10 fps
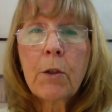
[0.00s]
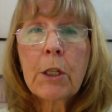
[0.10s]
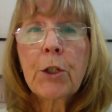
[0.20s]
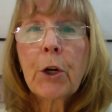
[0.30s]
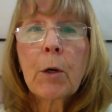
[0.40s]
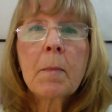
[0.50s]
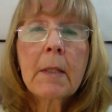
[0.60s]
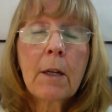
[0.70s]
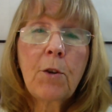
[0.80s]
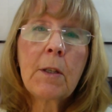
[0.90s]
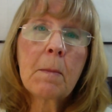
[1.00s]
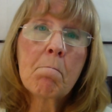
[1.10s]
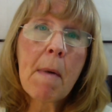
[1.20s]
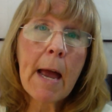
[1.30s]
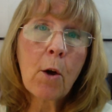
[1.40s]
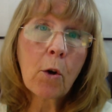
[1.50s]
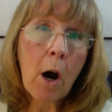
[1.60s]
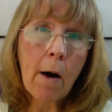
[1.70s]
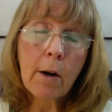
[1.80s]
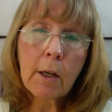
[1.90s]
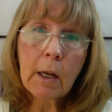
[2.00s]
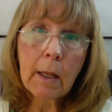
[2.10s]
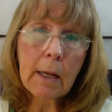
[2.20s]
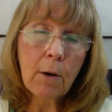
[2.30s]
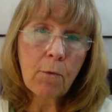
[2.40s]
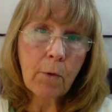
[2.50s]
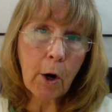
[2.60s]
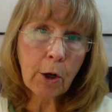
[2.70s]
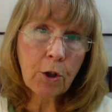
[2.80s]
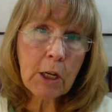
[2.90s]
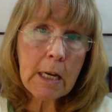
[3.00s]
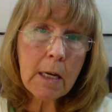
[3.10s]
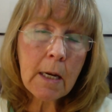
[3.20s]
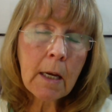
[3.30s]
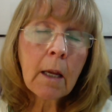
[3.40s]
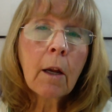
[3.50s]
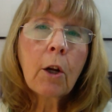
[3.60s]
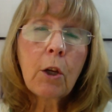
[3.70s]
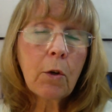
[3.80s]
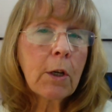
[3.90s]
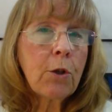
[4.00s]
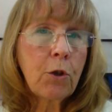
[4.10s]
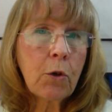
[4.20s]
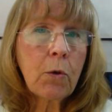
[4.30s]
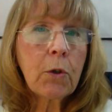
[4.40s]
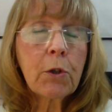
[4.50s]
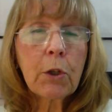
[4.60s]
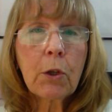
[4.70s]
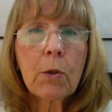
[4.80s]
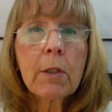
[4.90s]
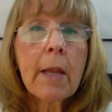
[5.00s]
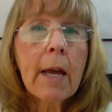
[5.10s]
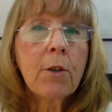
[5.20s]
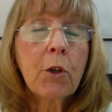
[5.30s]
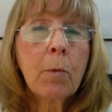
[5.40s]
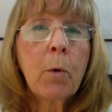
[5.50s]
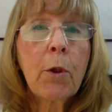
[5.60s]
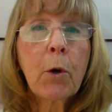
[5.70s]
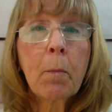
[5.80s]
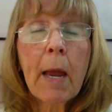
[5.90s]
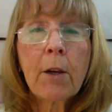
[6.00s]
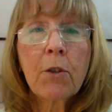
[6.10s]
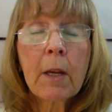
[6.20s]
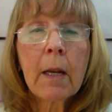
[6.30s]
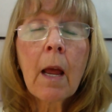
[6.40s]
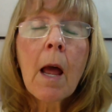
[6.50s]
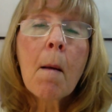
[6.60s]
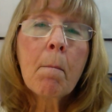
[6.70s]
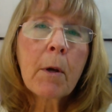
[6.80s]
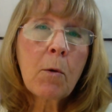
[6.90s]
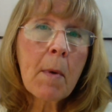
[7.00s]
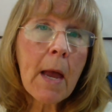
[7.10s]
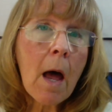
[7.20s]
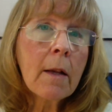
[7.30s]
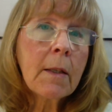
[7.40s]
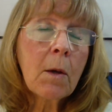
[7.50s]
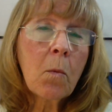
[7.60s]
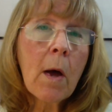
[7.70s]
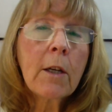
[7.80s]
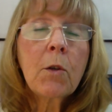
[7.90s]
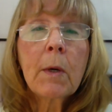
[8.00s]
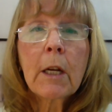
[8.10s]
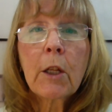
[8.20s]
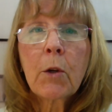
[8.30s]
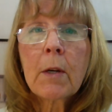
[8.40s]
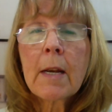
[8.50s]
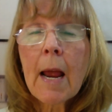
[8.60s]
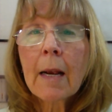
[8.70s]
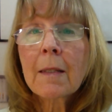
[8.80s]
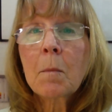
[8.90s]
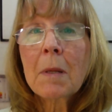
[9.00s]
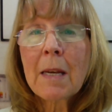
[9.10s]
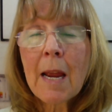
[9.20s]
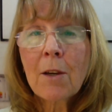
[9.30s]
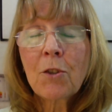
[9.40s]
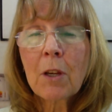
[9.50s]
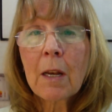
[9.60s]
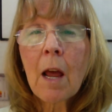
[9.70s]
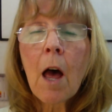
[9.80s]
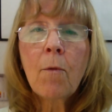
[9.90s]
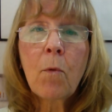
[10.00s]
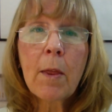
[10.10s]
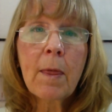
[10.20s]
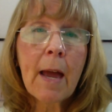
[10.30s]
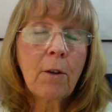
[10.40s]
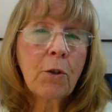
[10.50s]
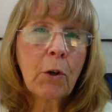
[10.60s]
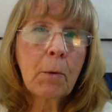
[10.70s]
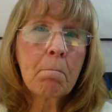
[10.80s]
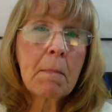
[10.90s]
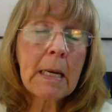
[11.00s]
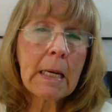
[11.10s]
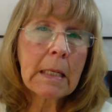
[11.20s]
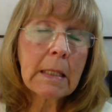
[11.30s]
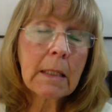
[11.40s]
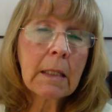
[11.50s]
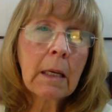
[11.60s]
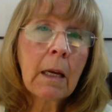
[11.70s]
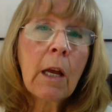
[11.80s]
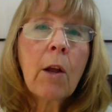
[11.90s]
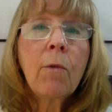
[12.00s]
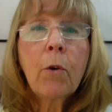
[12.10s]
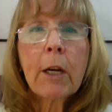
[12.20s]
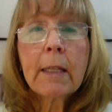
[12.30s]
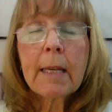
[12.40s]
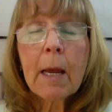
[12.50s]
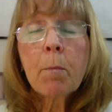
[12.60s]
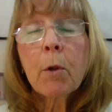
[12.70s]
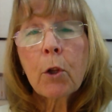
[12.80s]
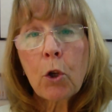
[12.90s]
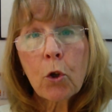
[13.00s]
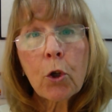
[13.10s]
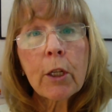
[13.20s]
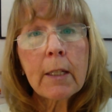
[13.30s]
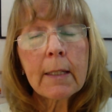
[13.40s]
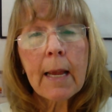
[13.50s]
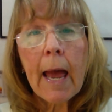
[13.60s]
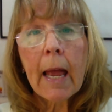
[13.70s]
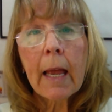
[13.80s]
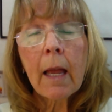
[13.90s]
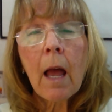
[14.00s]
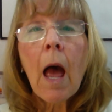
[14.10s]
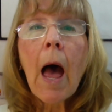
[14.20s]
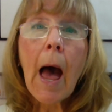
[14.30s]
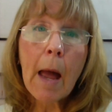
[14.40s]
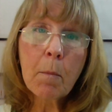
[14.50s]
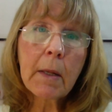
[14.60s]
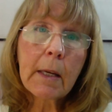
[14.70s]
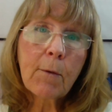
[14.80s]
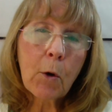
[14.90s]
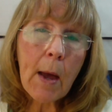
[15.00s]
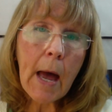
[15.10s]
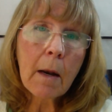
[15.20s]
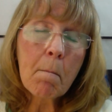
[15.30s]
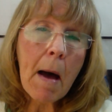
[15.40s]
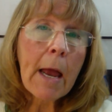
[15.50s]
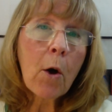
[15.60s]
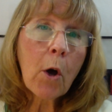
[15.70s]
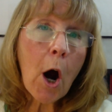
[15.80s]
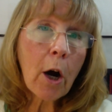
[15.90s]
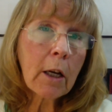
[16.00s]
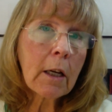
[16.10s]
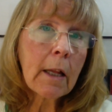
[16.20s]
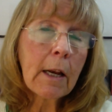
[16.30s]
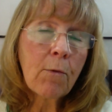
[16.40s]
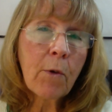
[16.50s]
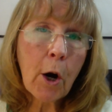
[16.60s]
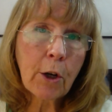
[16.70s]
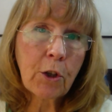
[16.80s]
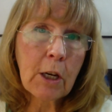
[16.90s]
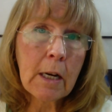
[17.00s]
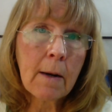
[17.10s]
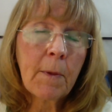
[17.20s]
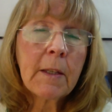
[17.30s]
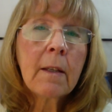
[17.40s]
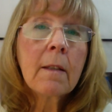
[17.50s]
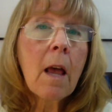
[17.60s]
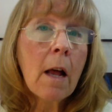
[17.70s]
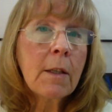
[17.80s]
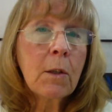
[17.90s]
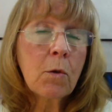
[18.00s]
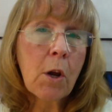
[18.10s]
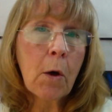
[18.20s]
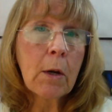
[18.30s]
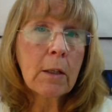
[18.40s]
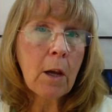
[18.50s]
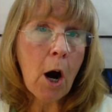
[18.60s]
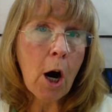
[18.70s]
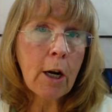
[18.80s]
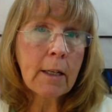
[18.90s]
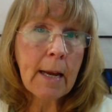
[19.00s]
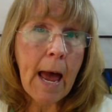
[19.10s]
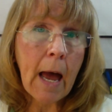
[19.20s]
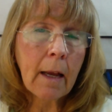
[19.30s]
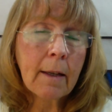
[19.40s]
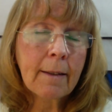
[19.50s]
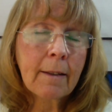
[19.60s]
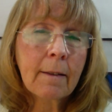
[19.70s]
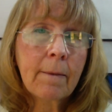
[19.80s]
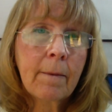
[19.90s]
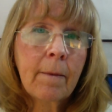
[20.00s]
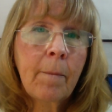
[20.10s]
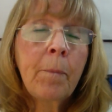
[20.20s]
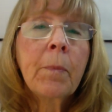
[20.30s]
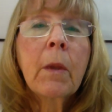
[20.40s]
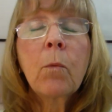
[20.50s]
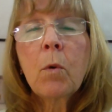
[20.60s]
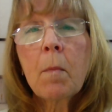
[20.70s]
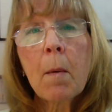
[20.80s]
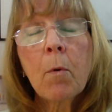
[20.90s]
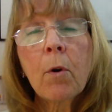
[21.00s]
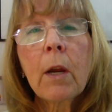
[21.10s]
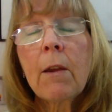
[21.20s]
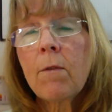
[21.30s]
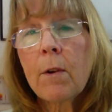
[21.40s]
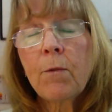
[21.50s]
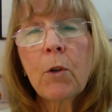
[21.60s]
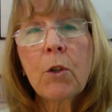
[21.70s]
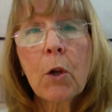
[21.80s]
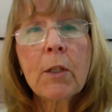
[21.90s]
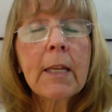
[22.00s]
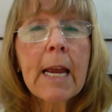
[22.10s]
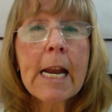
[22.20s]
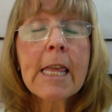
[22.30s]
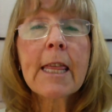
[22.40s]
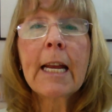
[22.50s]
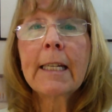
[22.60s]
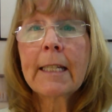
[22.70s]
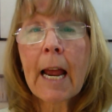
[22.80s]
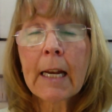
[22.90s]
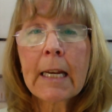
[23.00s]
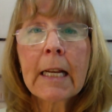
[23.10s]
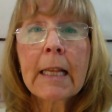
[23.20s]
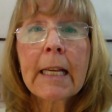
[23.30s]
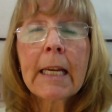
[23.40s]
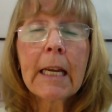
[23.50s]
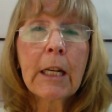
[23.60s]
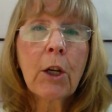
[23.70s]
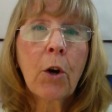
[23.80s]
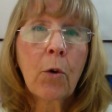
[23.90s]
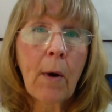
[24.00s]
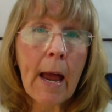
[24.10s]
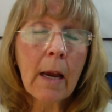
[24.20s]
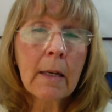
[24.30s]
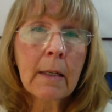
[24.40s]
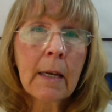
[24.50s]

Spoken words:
a term such as myocardial infarction, you can choose to use that term with your patient, but you may also want to include an explanation of what that term means. For example, you could say, I believe you had a myocardial infarction. This is also known as a heart attack. Remember, even if you don't say anything technically incorrect,